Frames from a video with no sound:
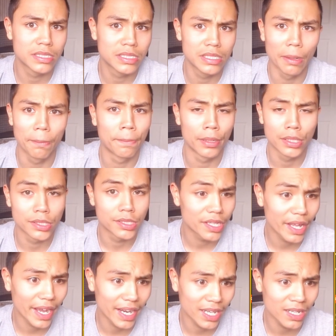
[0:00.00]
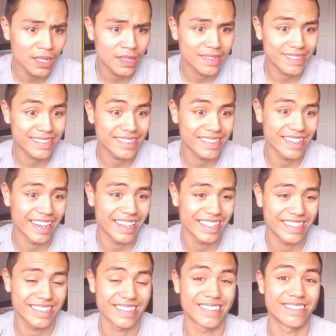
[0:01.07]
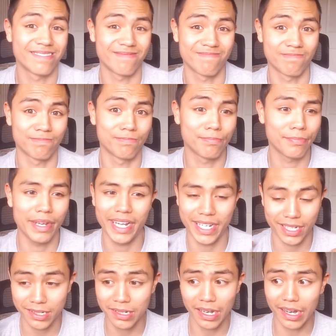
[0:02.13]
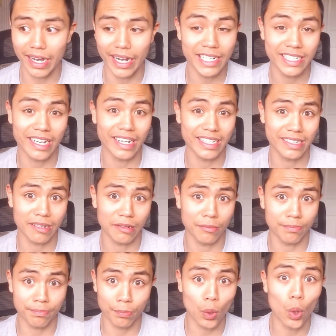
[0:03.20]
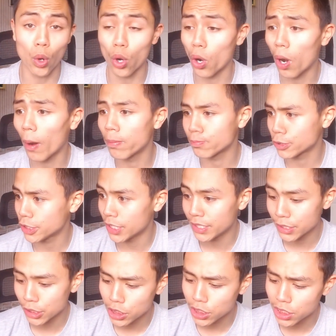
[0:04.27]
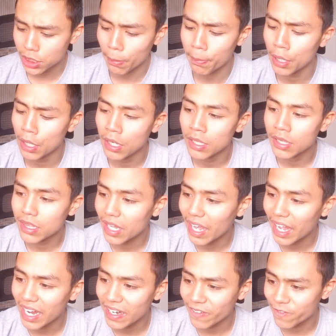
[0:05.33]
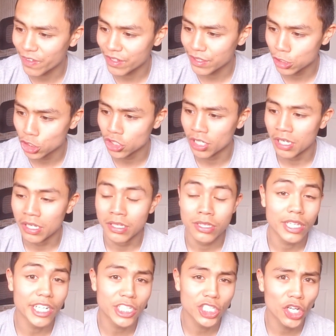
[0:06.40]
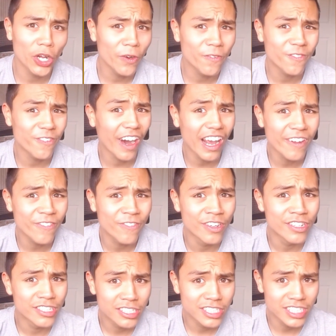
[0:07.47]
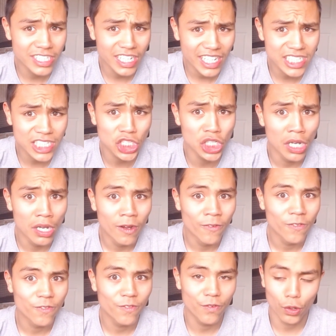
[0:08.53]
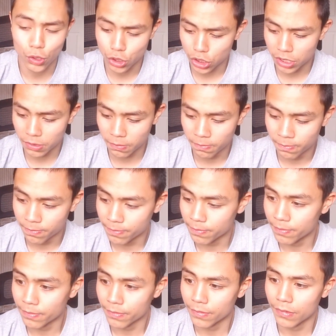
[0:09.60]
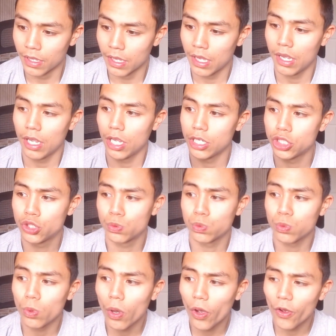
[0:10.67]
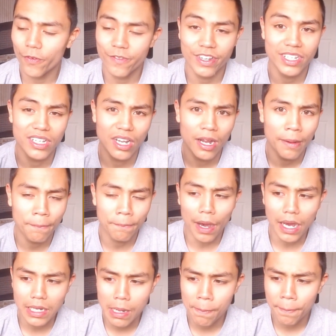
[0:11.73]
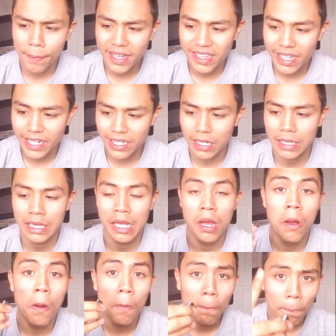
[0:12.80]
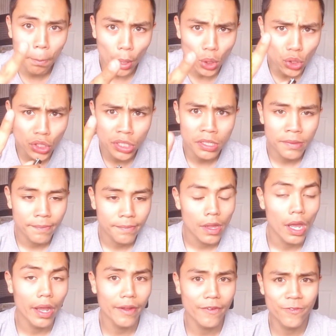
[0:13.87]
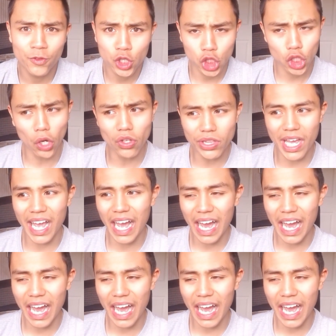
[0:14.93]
to play, like me, I like more options to play things, the 256 version is worth it in my opinion. But if you're the